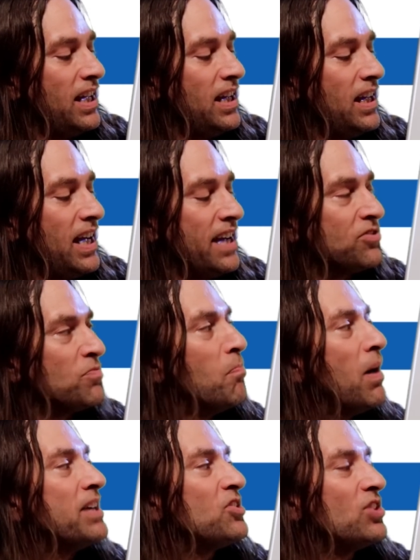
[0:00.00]
as
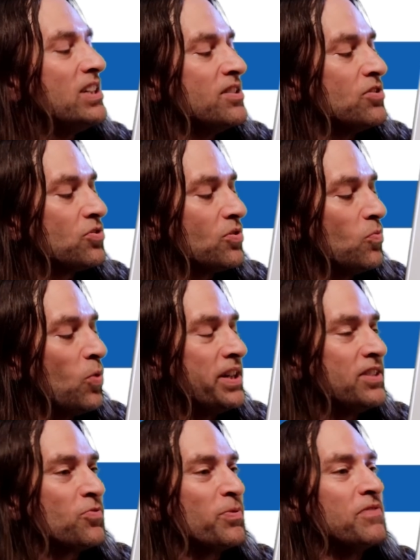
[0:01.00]
much as what
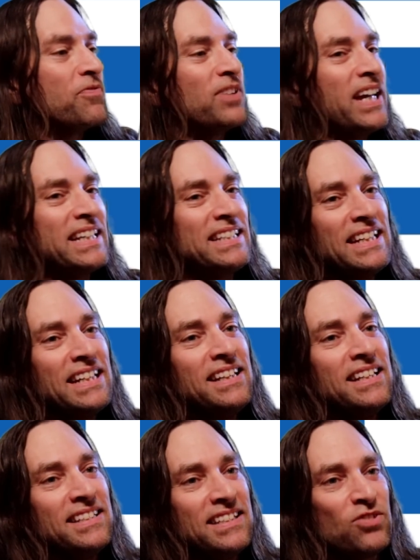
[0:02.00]
is reflected
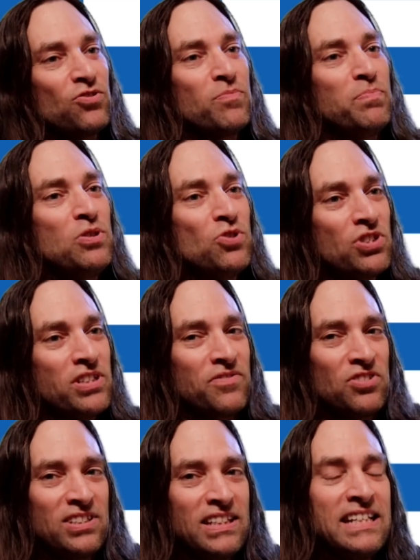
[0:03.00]
in the distribution of
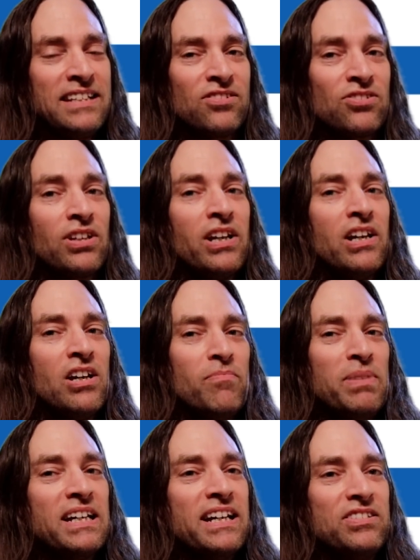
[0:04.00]
seats
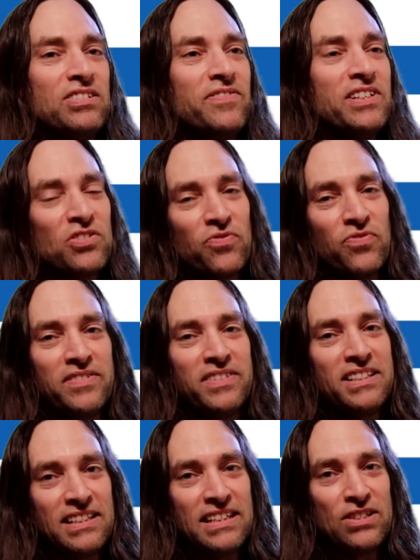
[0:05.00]
because of this
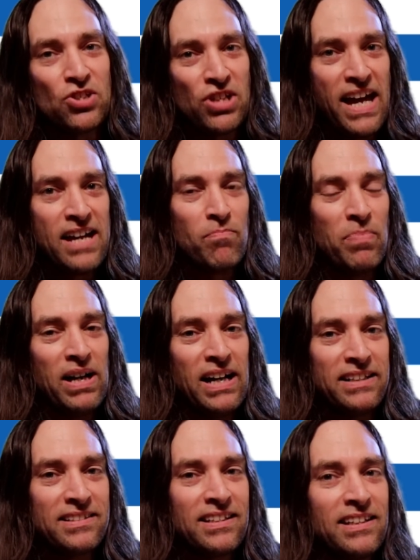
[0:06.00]
50-seat
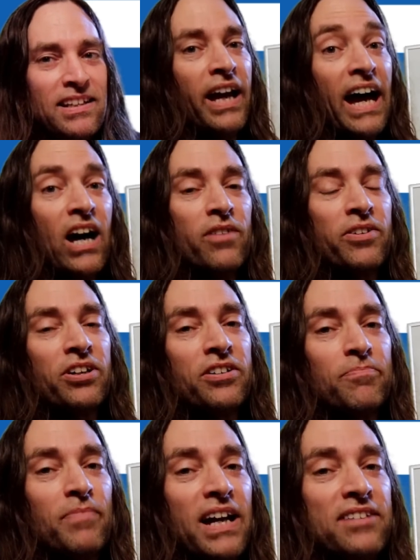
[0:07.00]
jackpot.
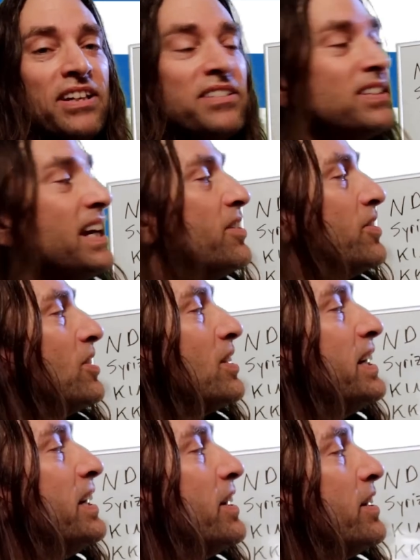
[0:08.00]
However, as I said
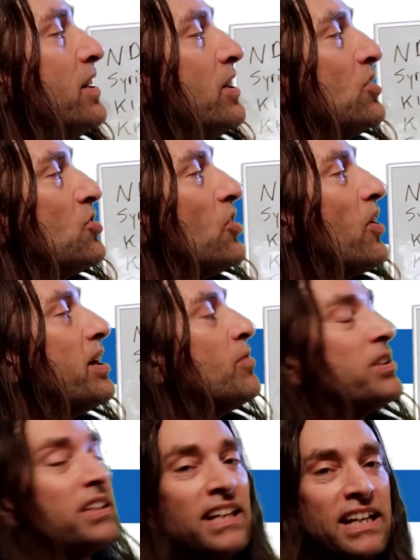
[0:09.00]
earlier, starting
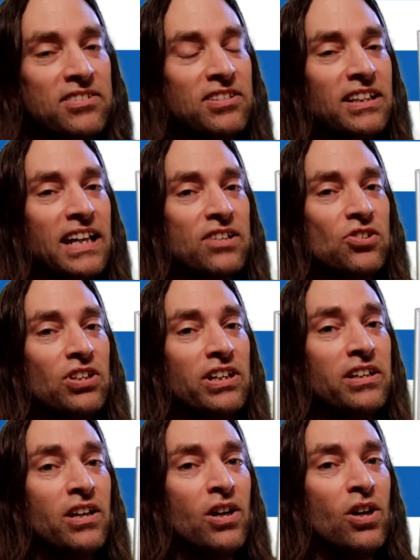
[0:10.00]
with the next election,
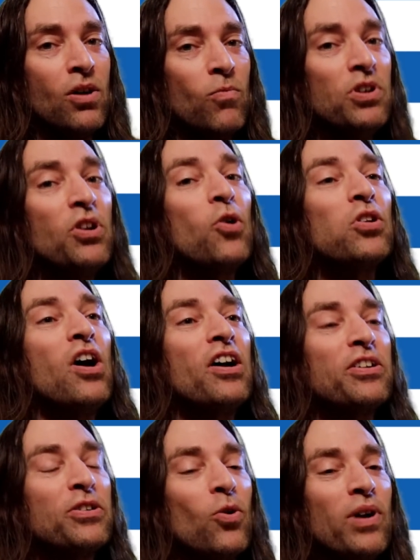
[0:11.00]
we're no
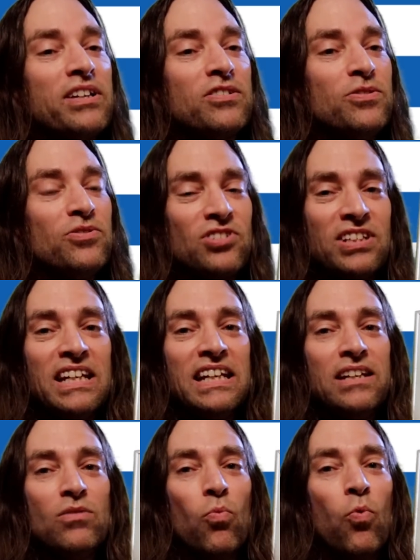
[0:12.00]
longer going to
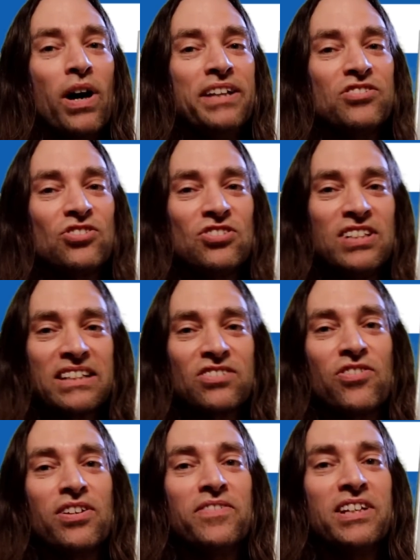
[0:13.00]
see
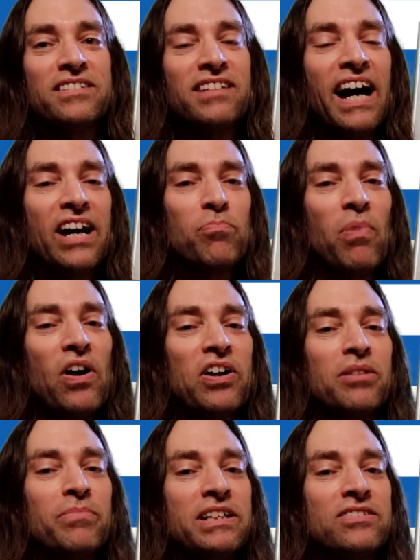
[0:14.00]
1/6 of the entire
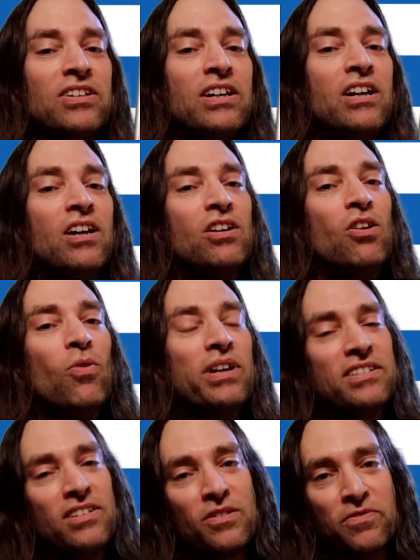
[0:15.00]
parliament going
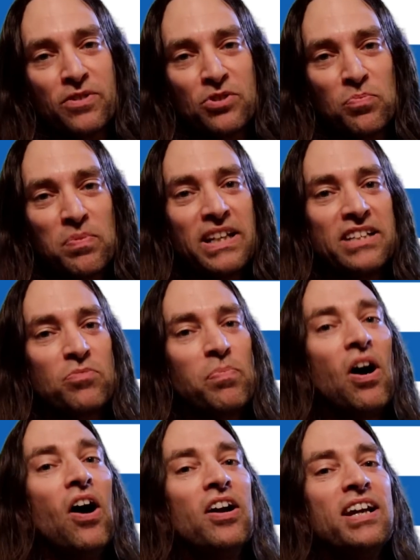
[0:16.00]
to the first place
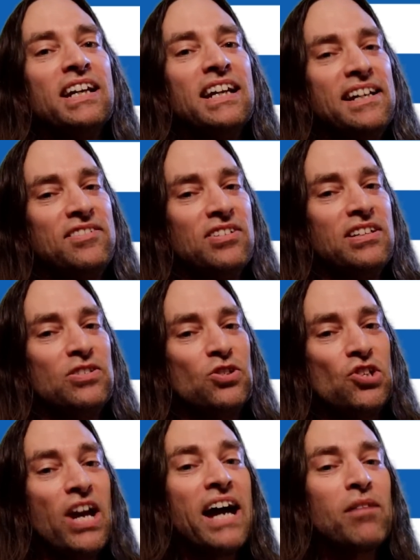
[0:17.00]
party as a
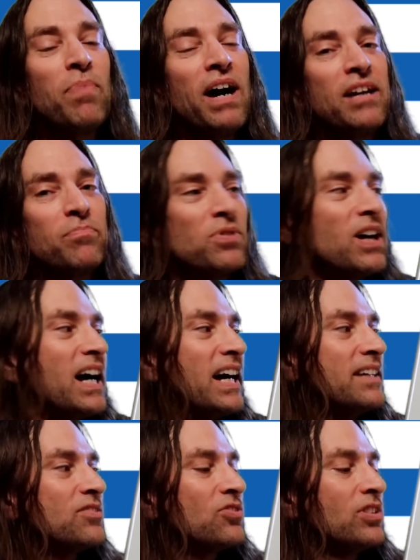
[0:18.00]
jackpot
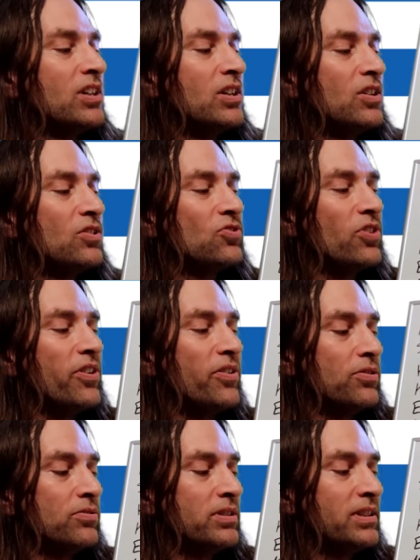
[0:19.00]
prize.
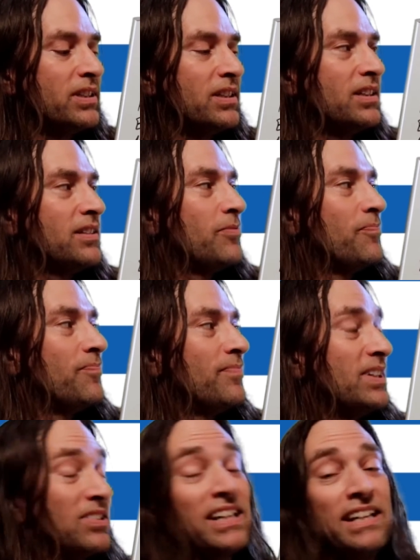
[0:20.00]
So
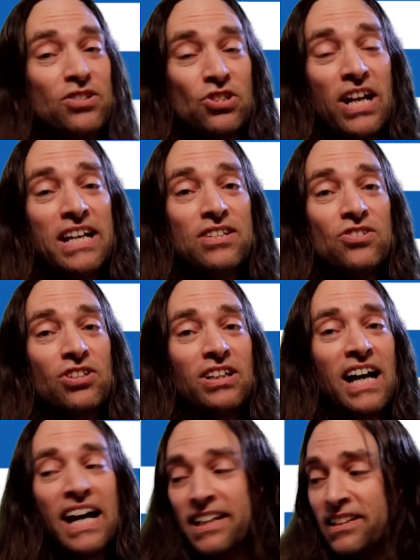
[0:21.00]
it's going to change a
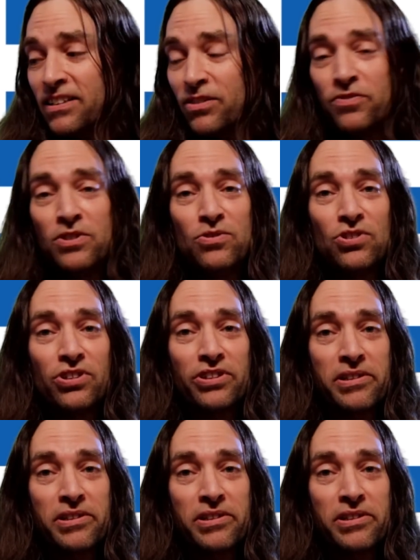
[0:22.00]
lot in the future.